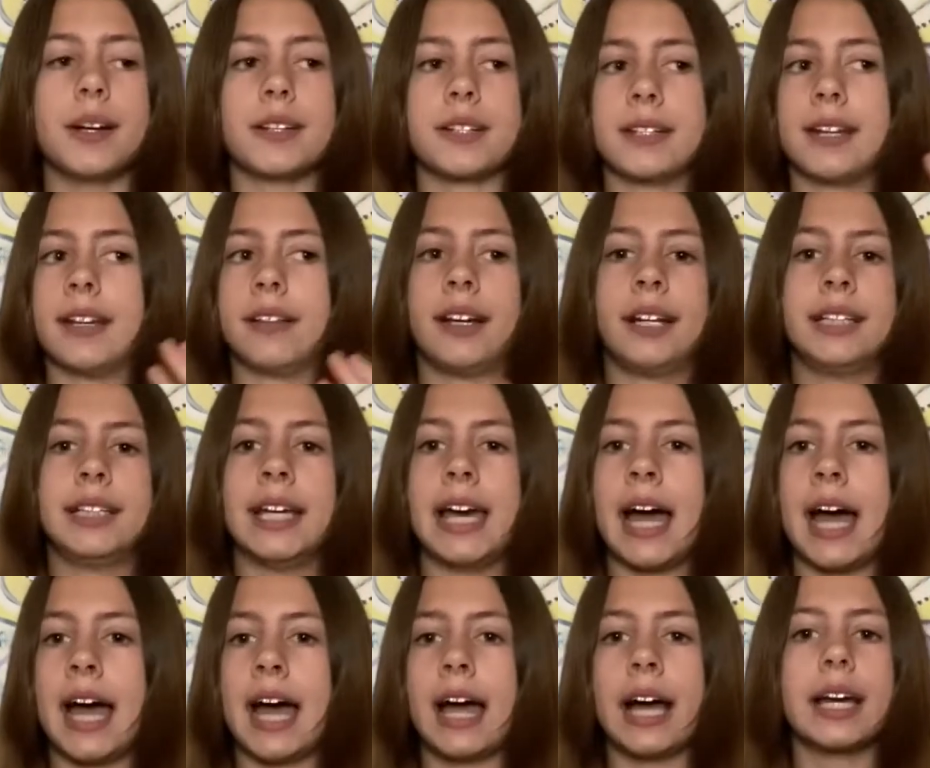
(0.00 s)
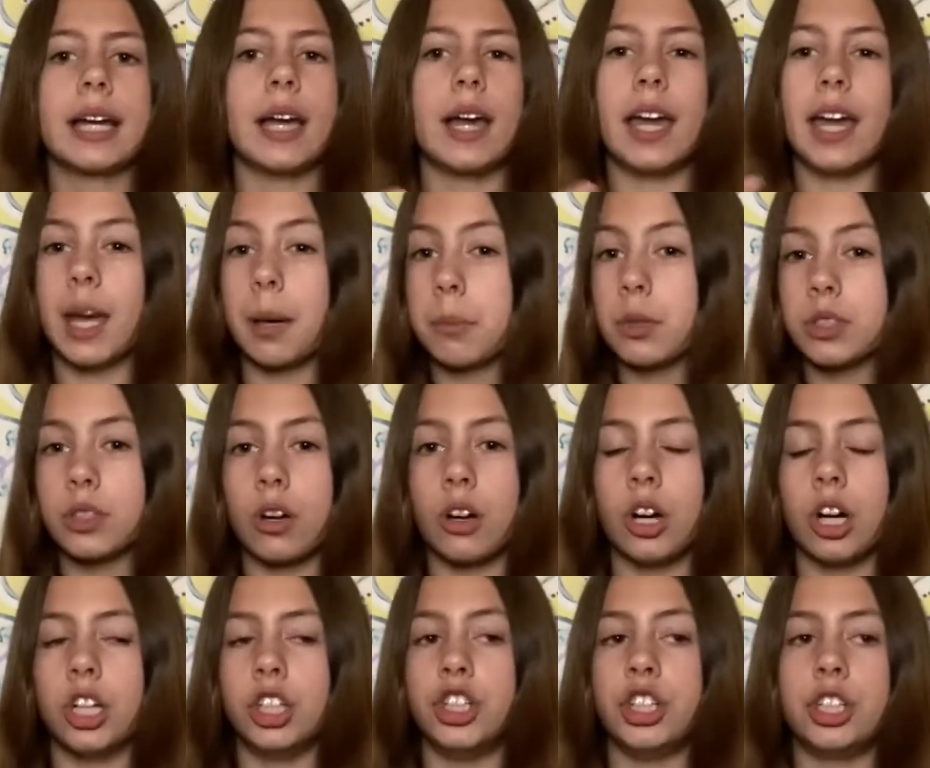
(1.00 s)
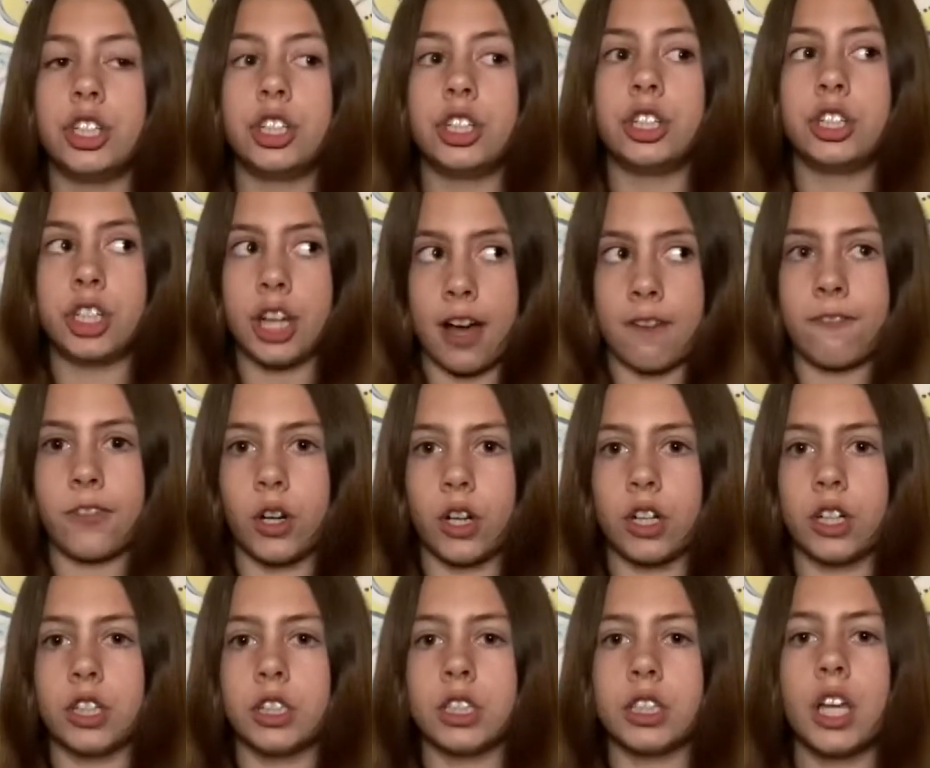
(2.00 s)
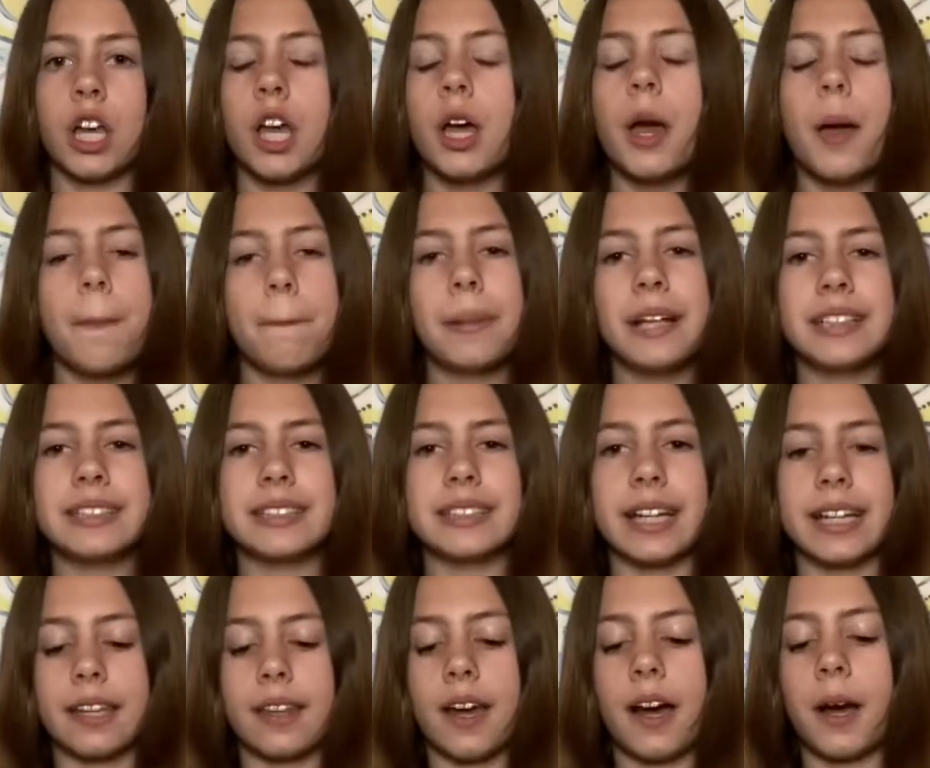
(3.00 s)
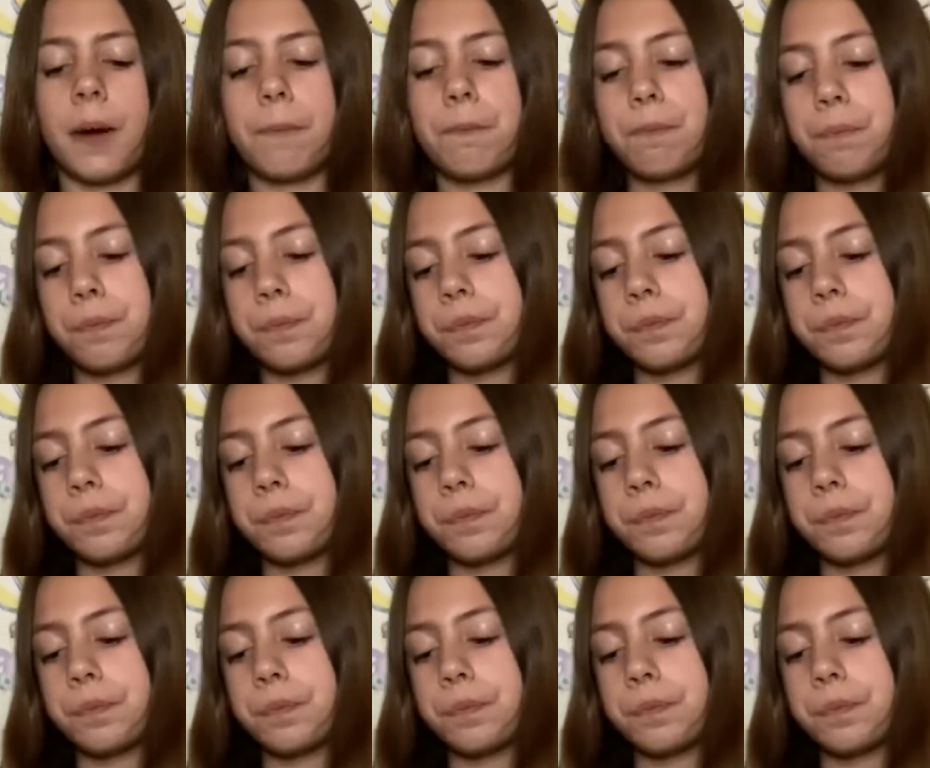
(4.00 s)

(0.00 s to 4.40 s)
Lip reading: State Line Tack, Amazon, Jeffers, places like that.